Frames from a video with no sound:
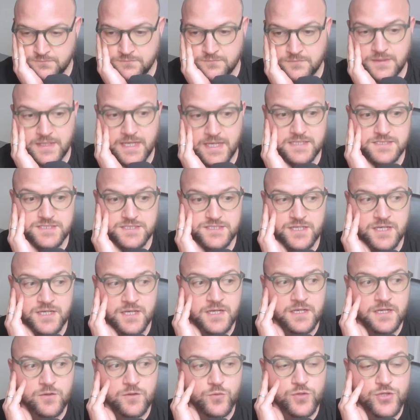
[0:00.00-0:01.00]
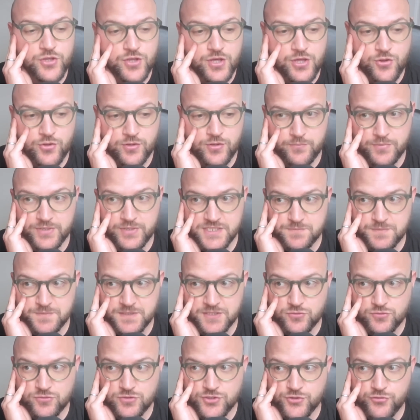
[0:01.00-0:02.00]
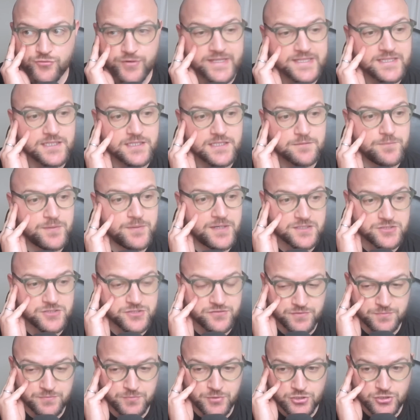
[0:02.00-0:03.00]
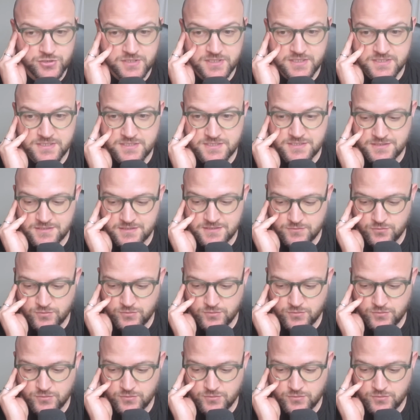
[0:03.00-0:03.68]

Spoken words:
Yes, which actually brings me to the trading part of the podcast.